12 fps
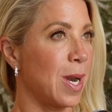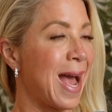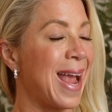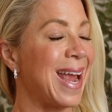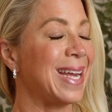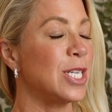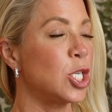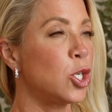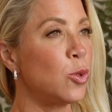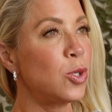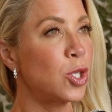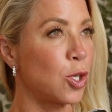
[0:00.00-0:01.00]
I ate
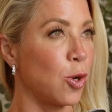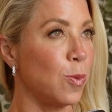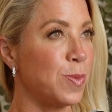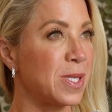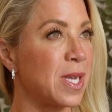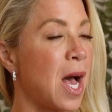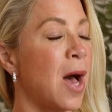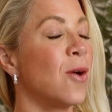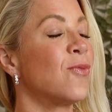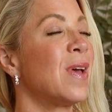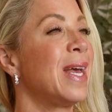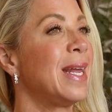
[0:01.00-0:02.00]
2 scoops
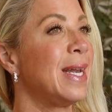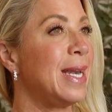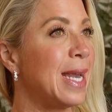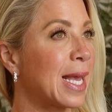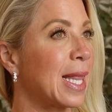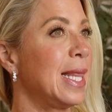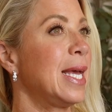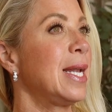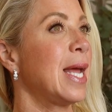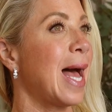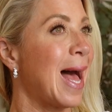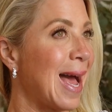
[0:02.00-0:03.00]
of Nicollet
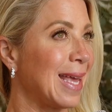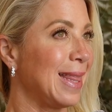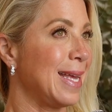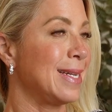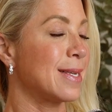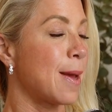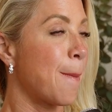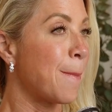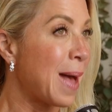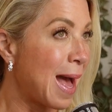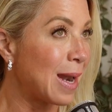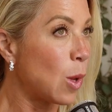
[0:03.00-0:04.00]
Island
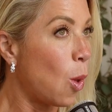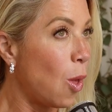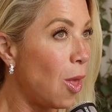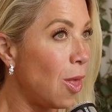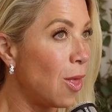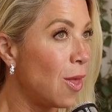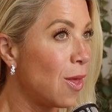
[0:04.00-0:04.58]
Pothole.